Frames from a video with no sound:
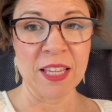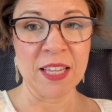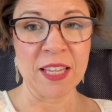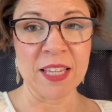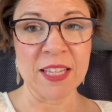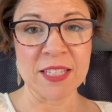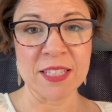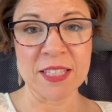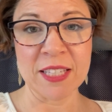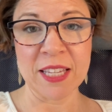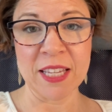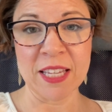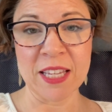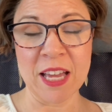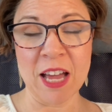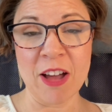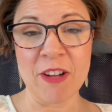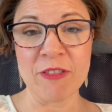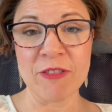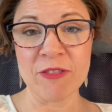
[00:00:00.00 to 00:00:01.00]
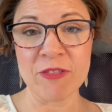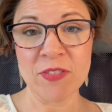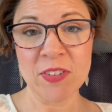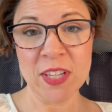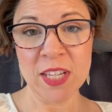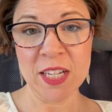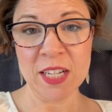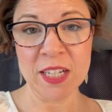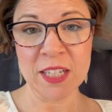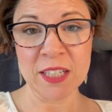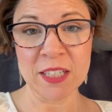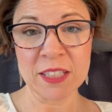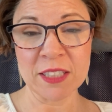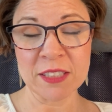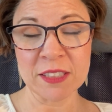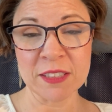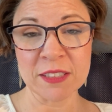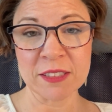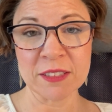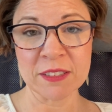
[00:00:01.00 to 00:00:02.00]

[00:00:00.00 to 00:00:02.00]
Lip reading: Is it a fear?